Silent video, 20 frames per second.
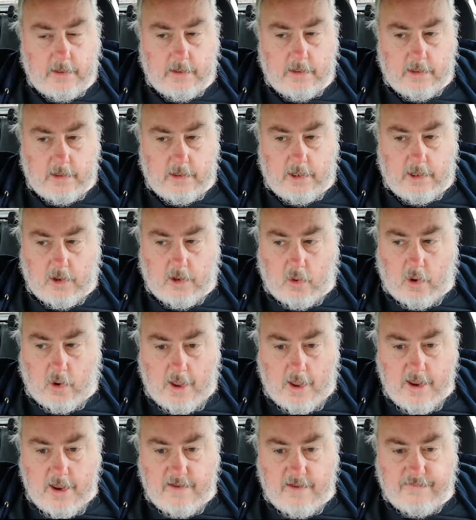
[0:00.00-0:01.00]
You know,
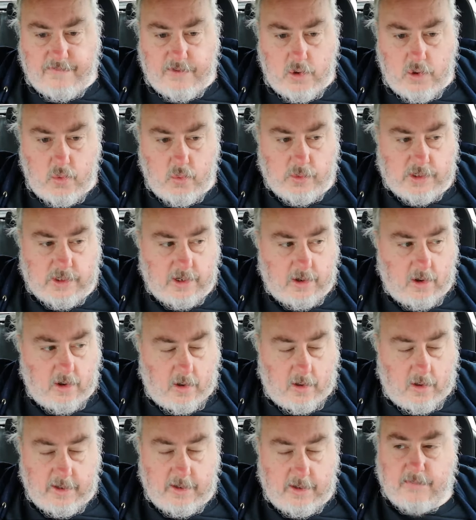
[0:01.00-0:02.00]
eye of newt and
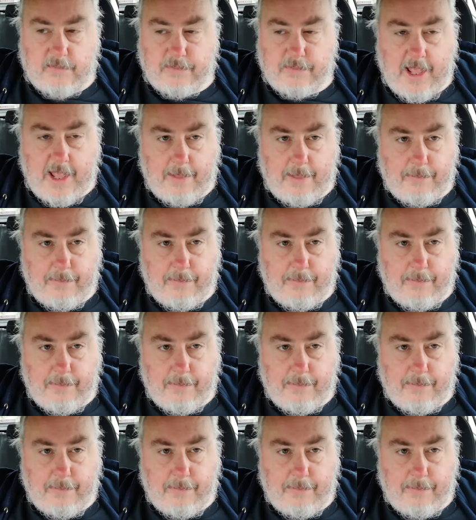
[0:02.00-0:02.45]
all, and bell